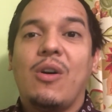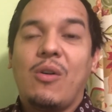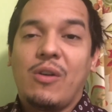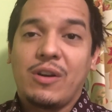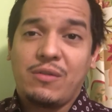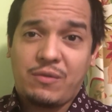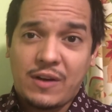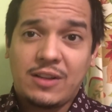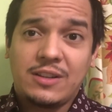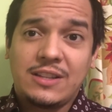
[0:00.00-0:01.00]
or
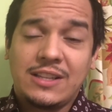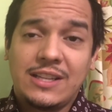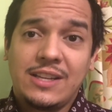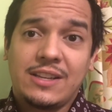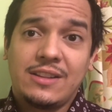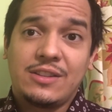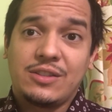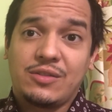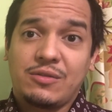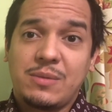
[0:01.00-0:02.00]
follow the link in the
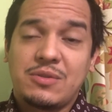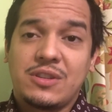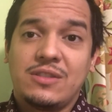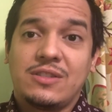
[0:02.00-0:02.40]
description